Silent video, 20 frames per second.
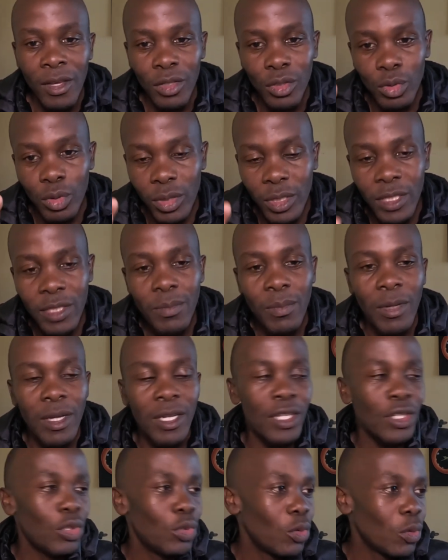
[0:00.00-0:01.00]
So this
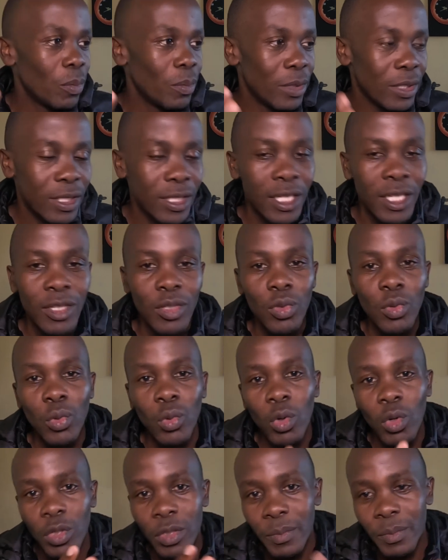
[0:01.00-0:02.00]
money should be sent
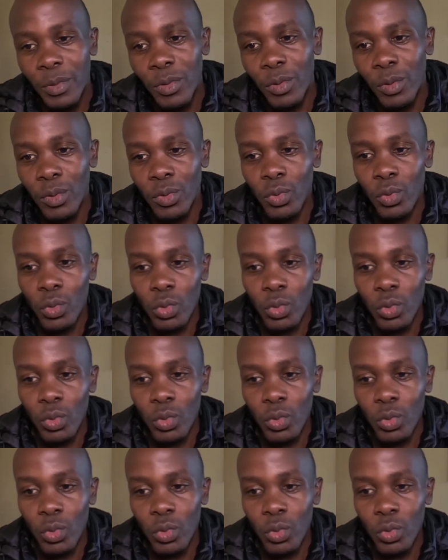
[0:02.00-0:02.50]
to hospitals,